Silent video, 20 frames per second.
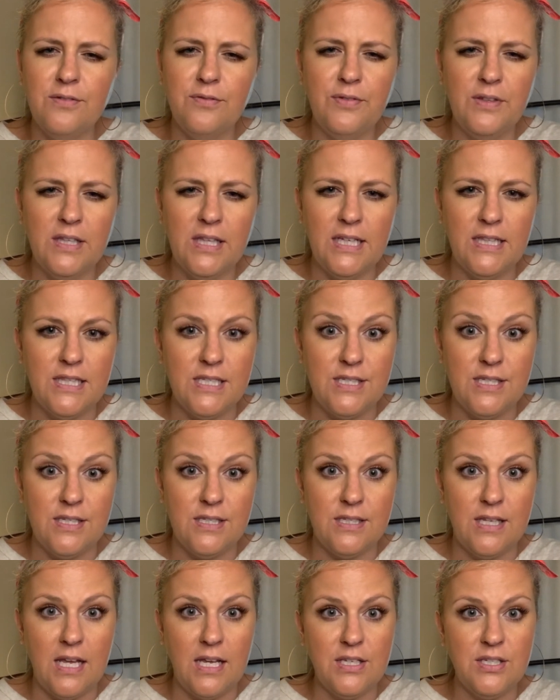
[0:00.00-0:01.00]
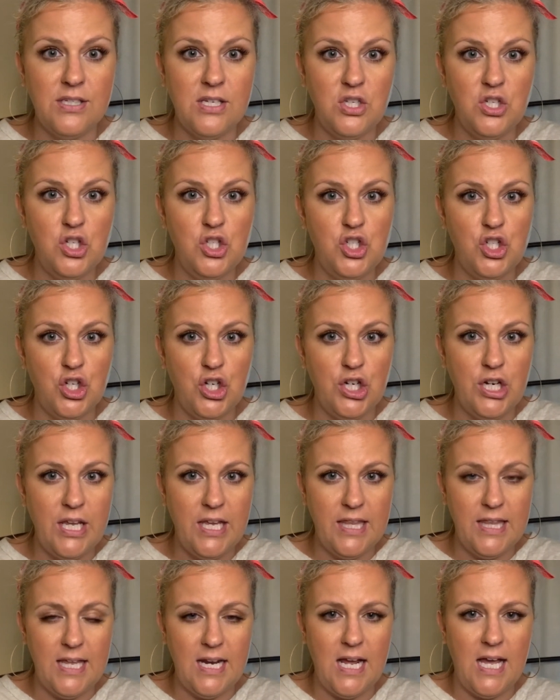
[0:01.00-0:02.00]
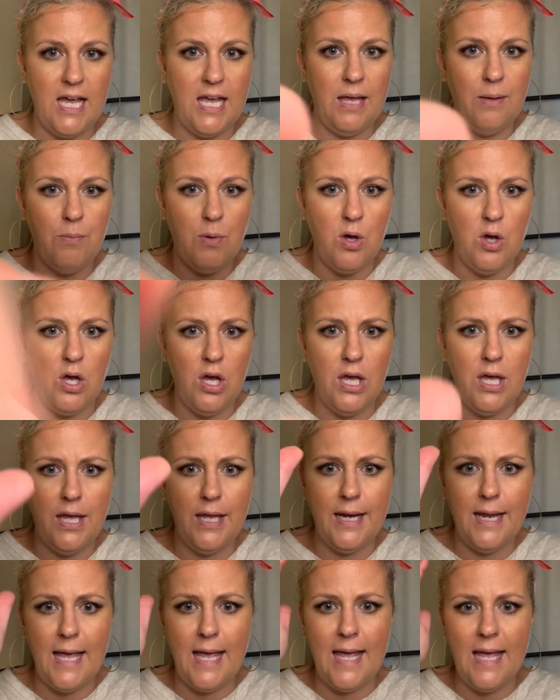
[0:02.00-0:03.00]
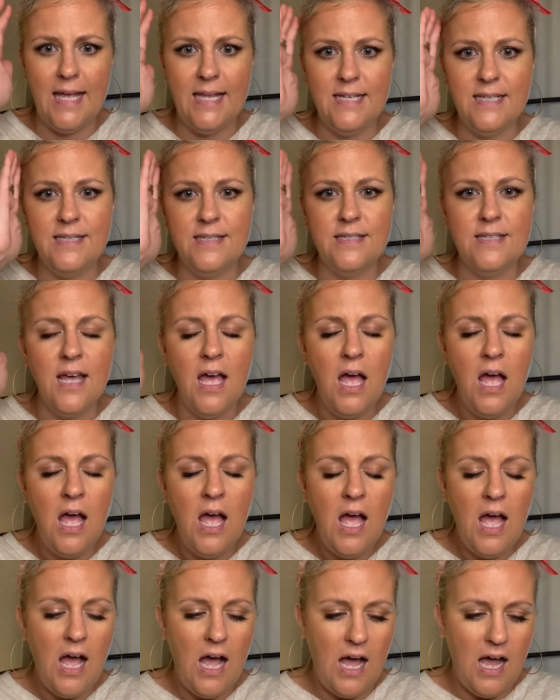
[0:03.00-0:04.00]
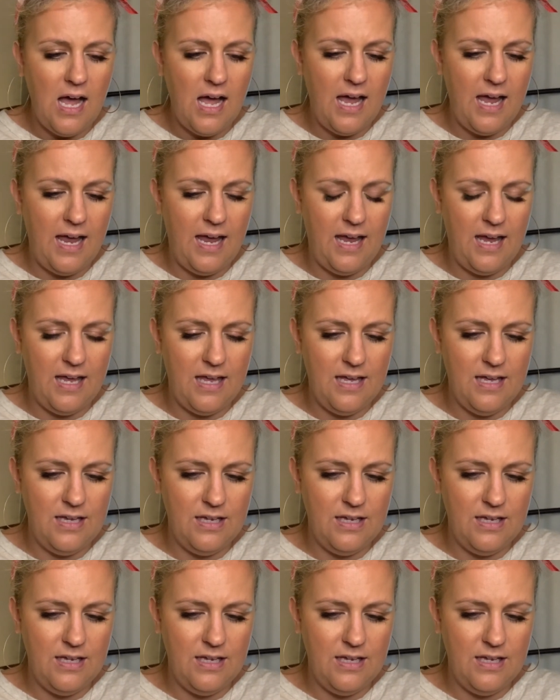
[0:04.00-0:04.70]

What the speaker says: feel like this is like such a journey that I am on, and I